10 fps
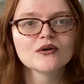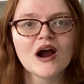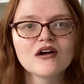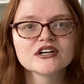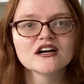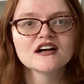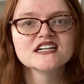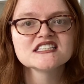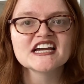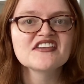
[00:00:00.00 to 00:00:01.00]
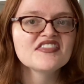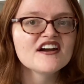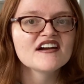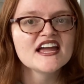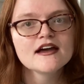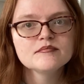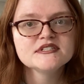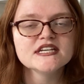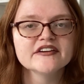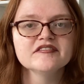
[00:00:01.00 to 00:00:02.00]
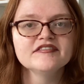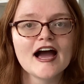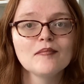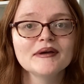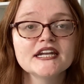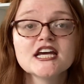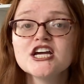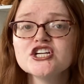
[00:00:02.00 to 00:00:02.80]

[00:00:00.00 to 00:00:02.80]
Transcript: around her and is like, they're empty and vapid.